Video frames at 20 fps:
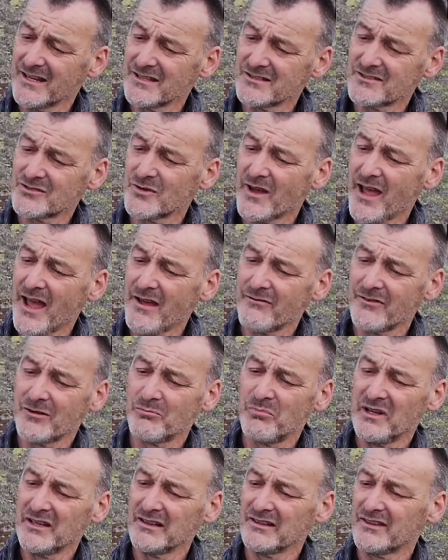into a heavier
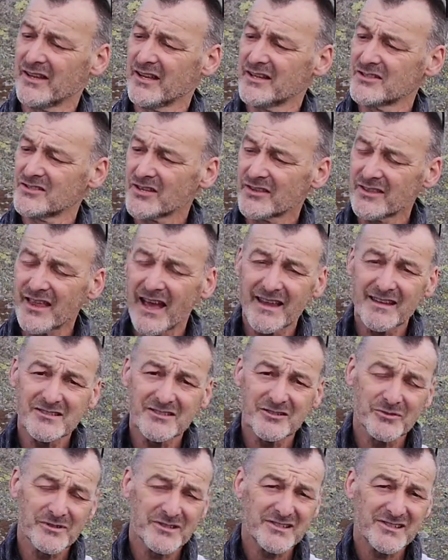build here, so that is
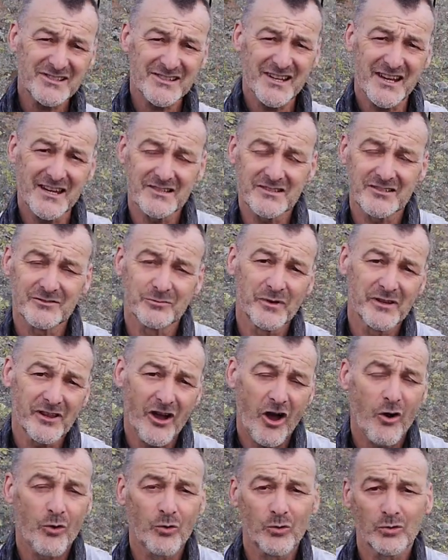to assist with
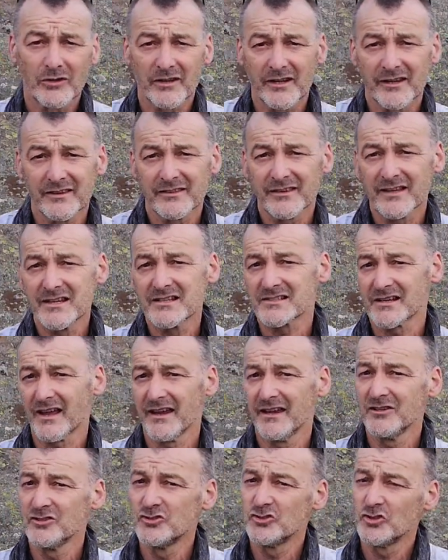holding things
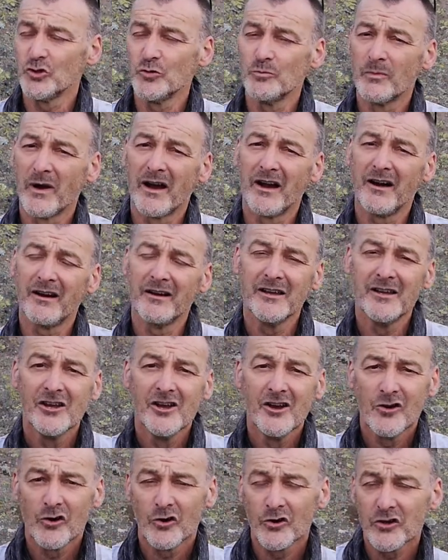like your Jumar
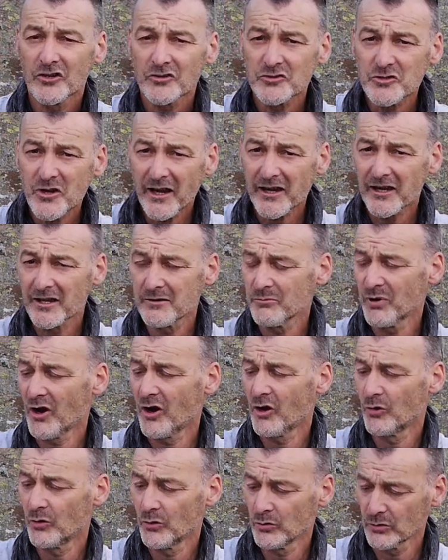or your trekking
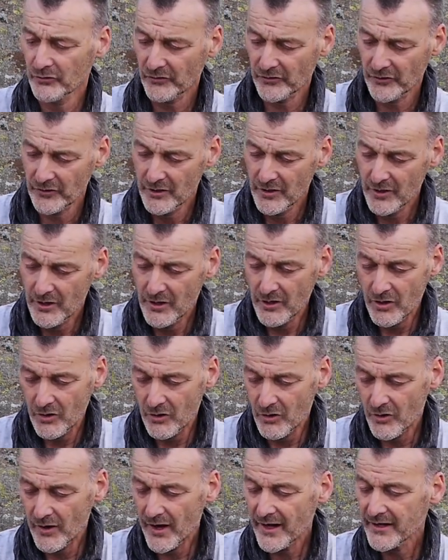poles
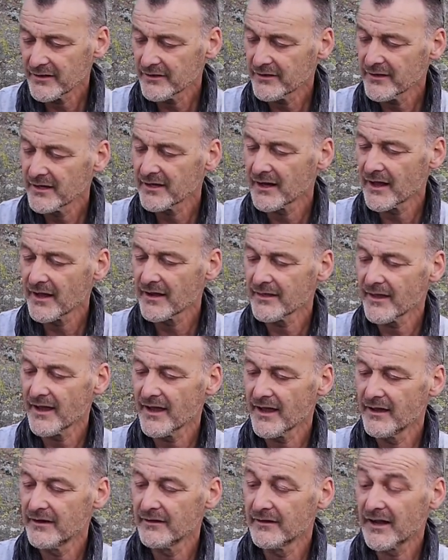or anything like
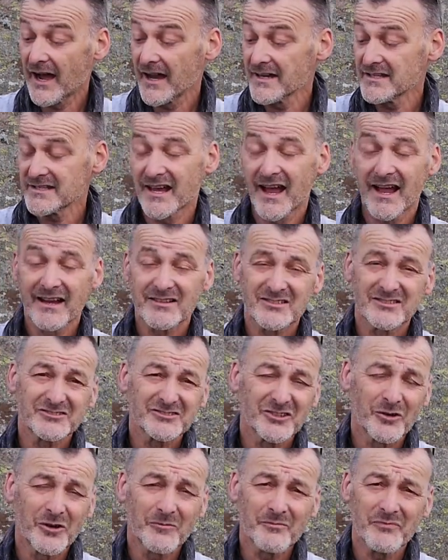that, ice axe and
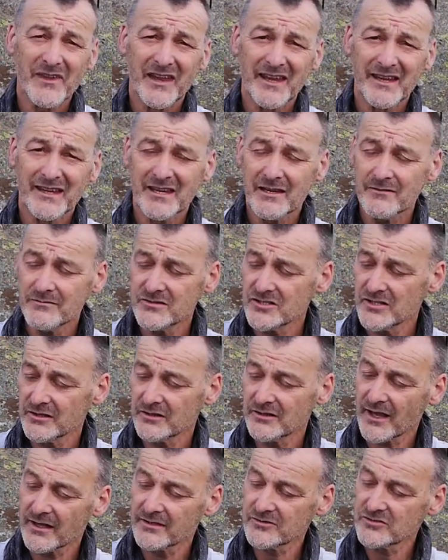so on. It gives you
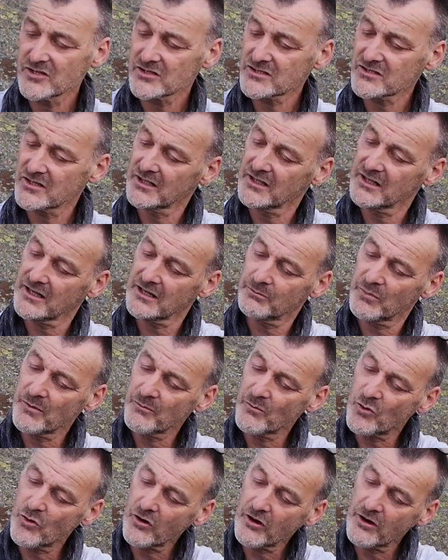that just a little bit
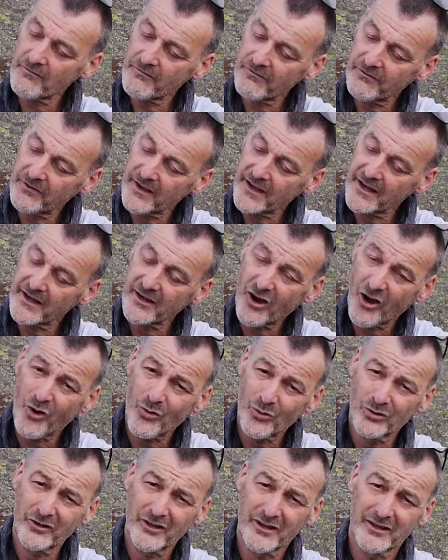more comfort in
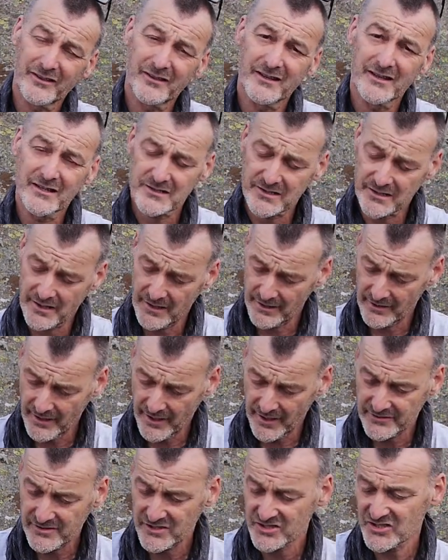holding things like
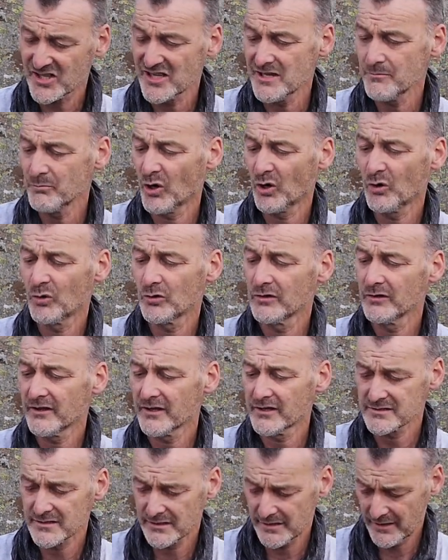that, a ski pole and
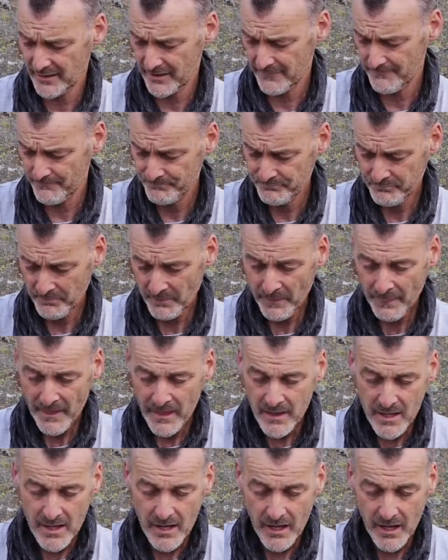things like
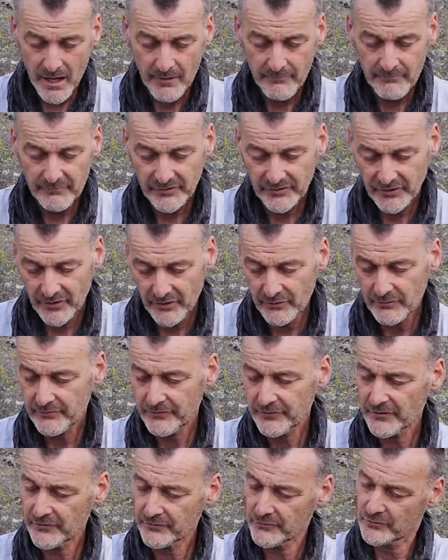that. So
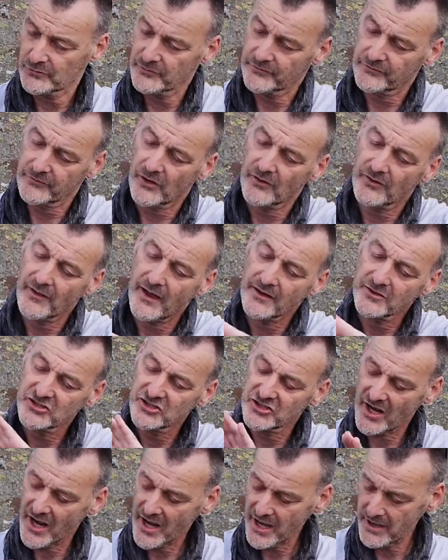first of all, we've got that
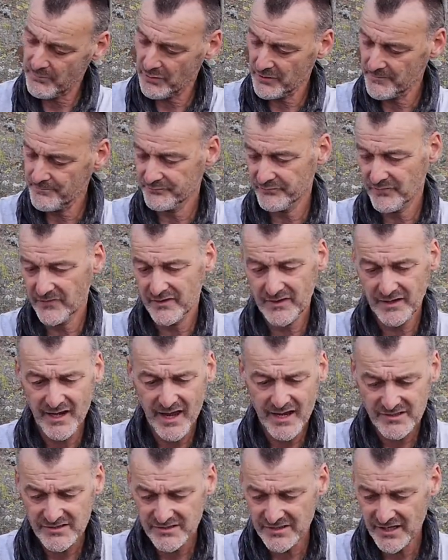shape. The
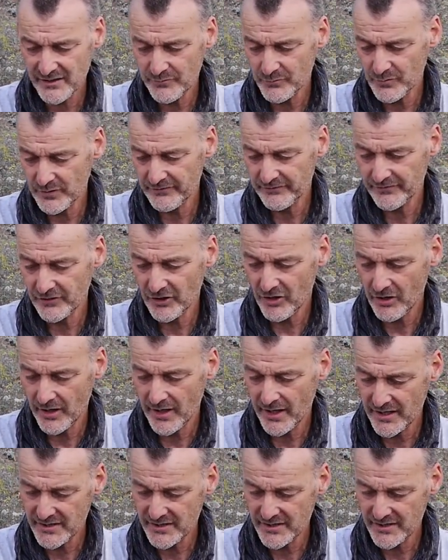next thing we've got